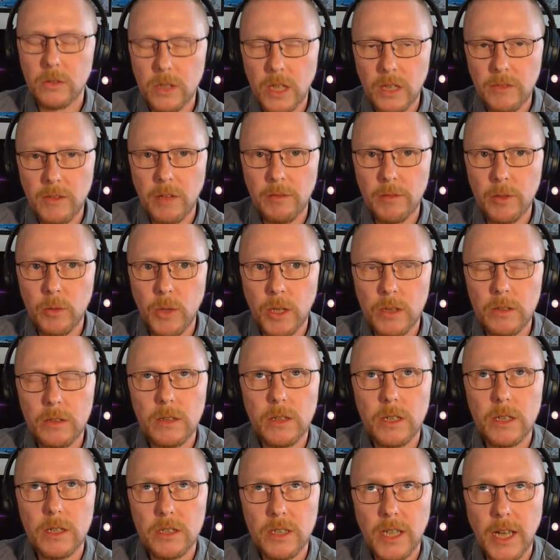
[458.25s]
you give everyone
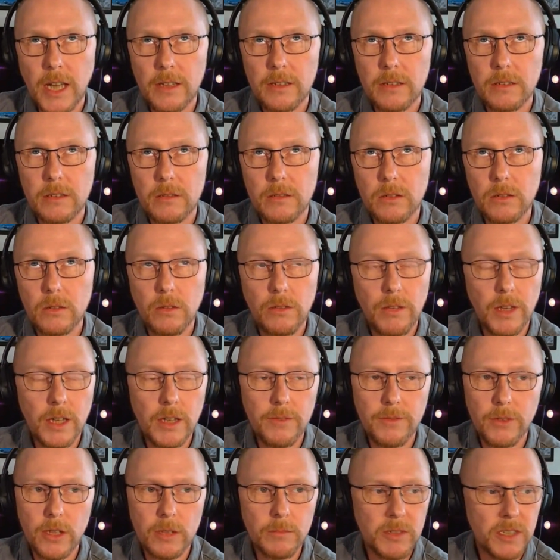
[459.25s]
a chance to
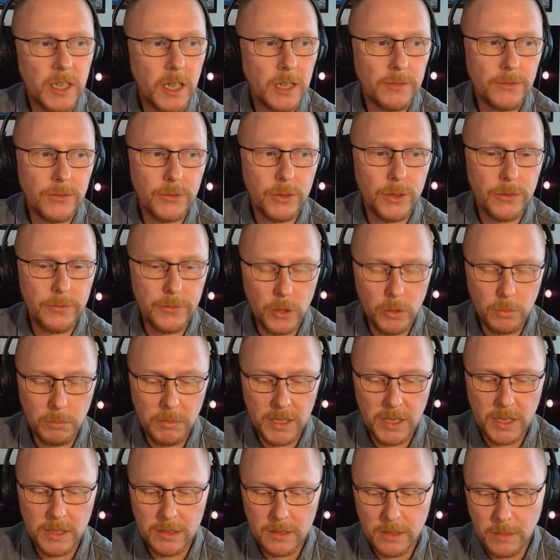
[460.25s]
think for themselves for a few
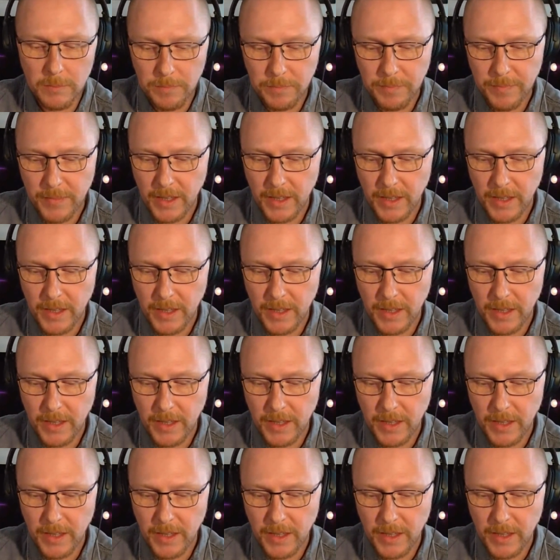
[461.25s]
minutes,